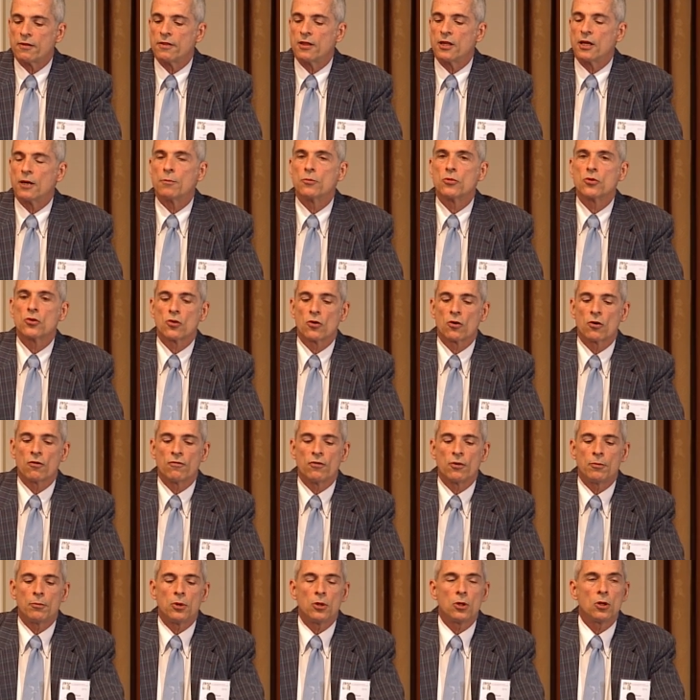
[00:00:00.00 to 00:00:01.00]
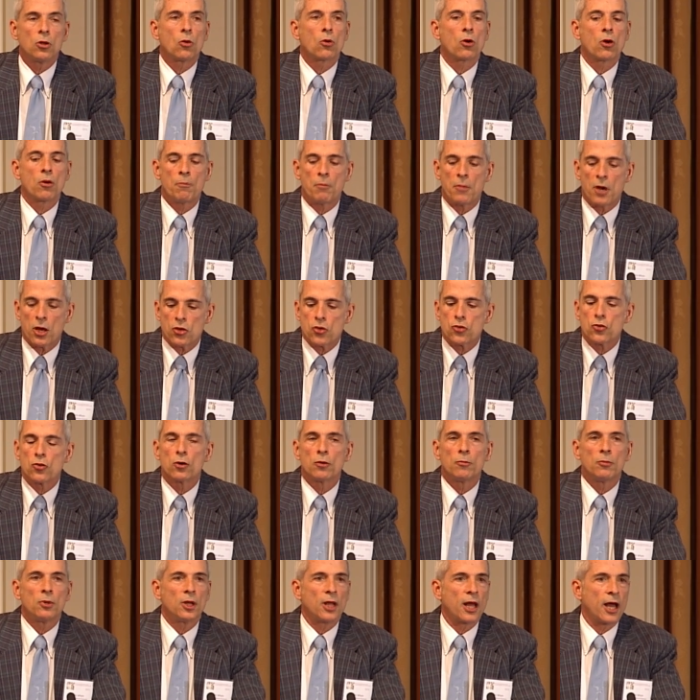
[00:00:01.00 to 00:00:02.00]
the observable or
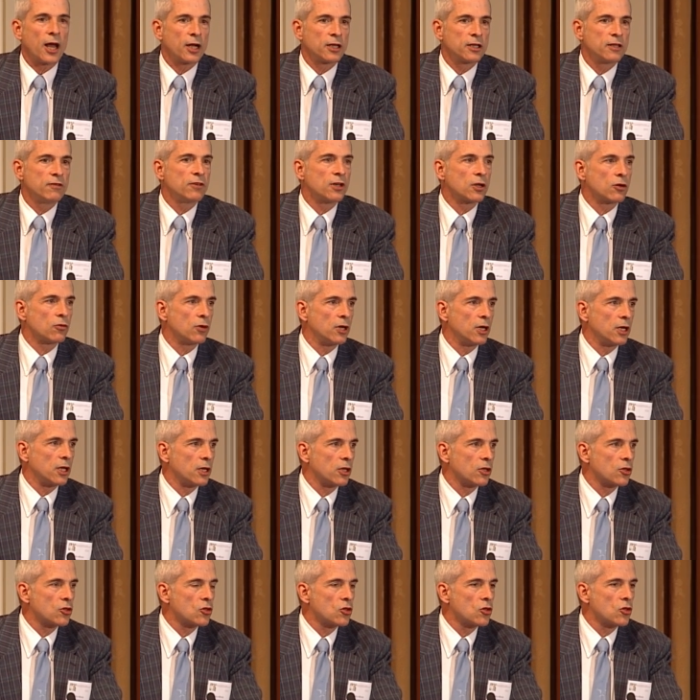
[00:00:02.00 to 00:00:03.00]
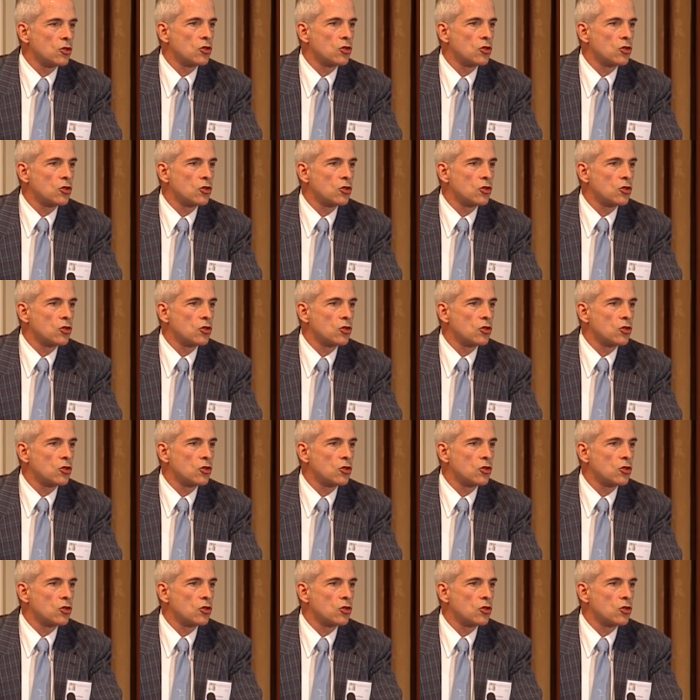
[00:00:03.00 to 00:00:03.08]
measurable active ingredients.